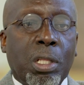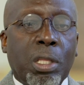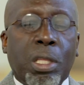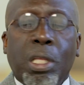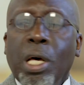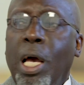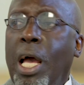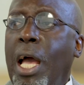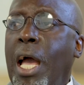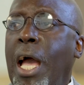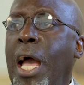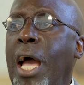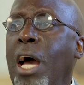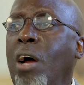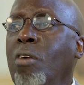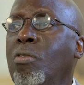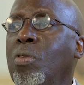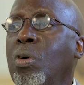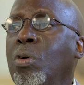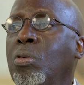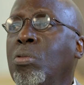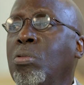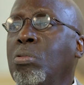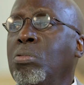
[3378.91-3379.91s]
"The
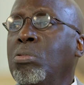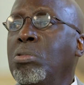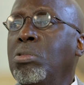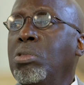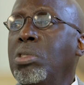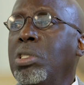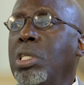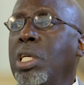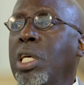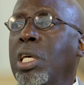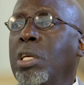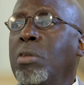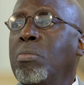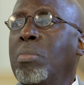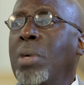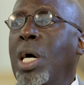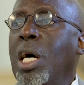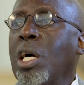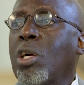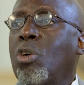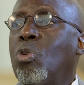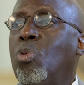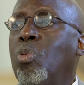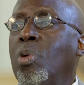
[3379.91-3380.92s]
Arrows in
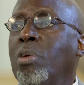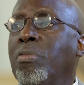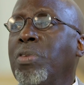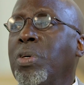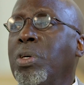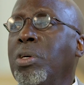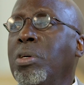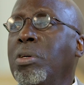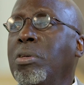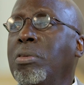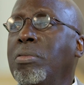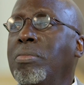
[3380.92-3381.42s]
My Quiver."